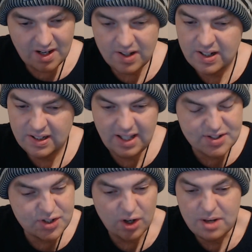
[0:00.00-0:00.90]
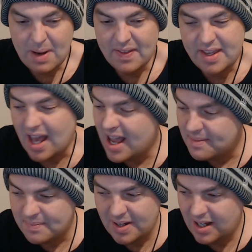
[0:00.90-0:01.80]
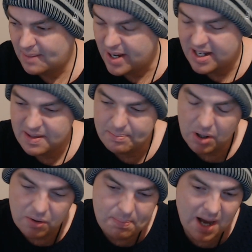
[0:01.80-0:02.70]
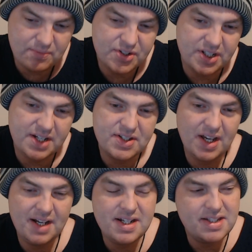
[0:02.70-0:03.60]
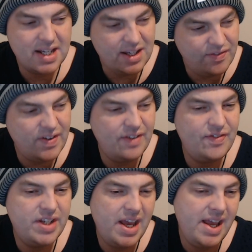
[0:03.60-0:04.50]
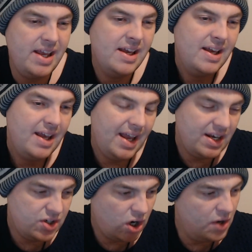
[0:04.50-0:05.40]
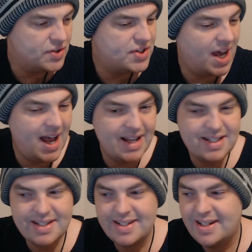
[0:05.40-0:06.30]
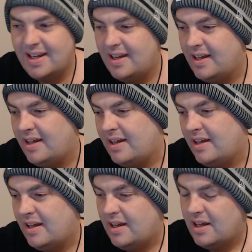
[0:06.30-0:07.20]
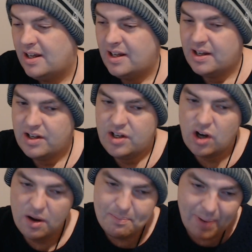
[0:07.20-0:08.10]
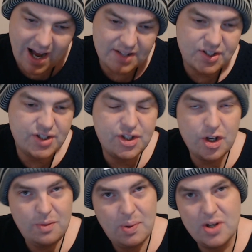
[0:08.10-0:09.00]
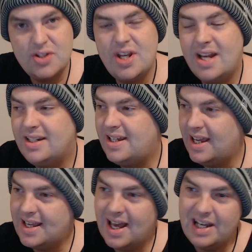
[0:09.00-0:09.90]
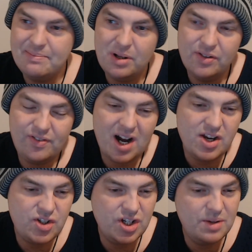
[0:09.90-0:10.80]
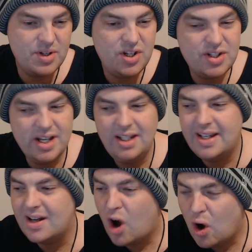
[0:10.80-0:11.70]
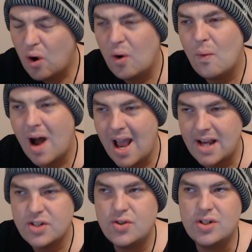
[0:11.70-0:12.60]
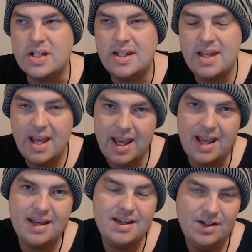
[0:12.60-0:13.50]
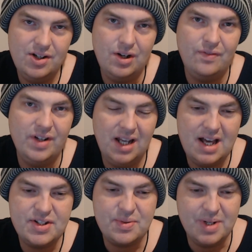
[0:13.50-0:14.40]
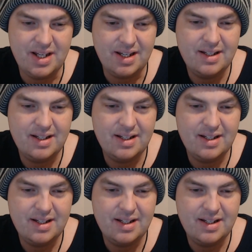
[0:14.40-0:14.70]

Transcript: Let's talk about the game. I mean, the ball bouncing inside your D50 in contest. Going back to 2.10 kick handball ratio, which is nearly a whole extra kick over last week.